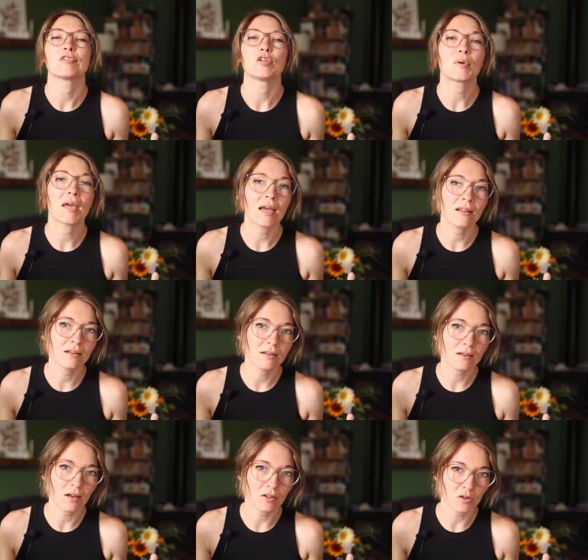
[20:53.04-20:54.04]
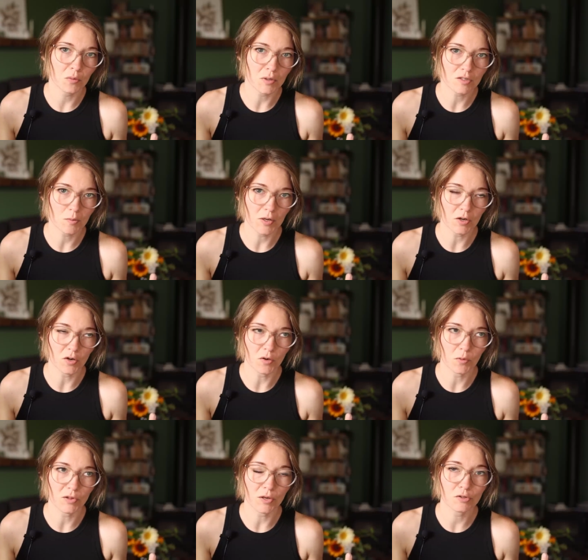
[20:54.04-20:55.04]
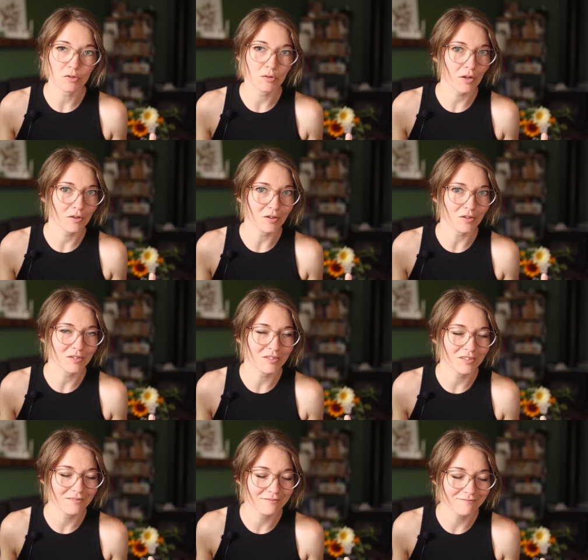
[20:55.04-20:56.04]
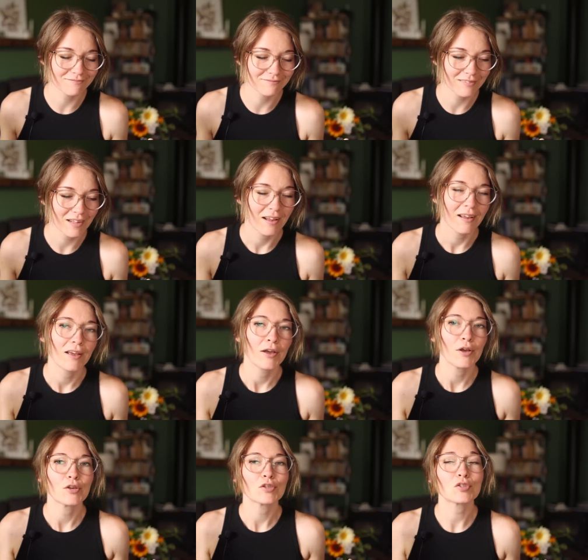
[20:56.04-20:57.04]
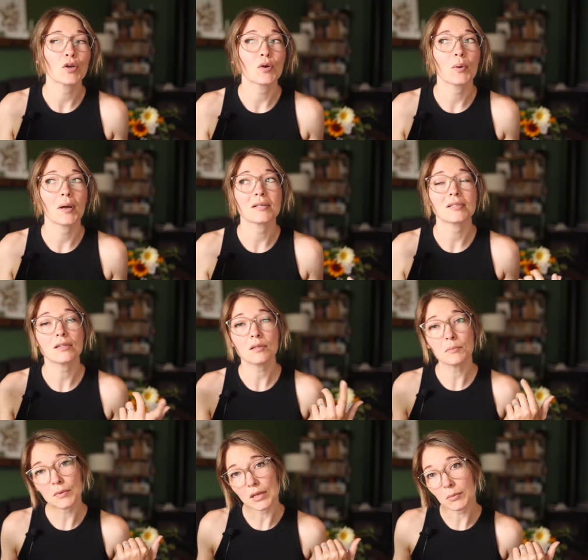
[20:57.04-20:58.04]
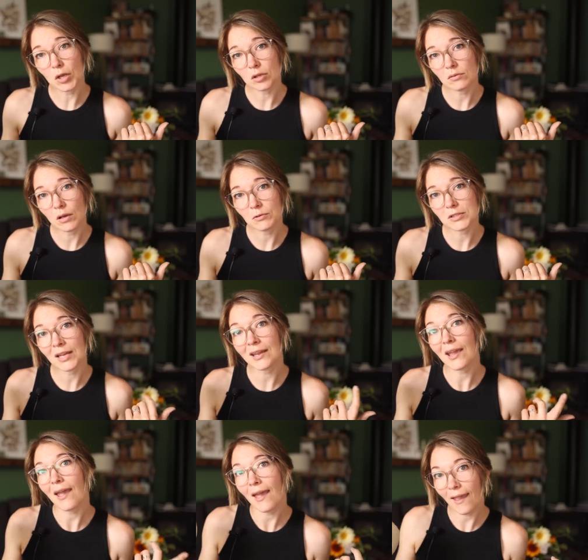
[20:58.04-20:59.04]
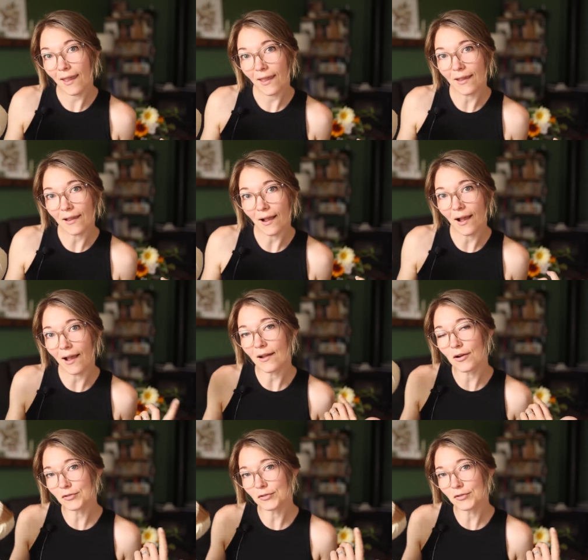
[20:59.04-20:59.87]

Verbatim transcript: you can't knit a colorwork sweater without two colors. So I sent them an email and was like, hey, I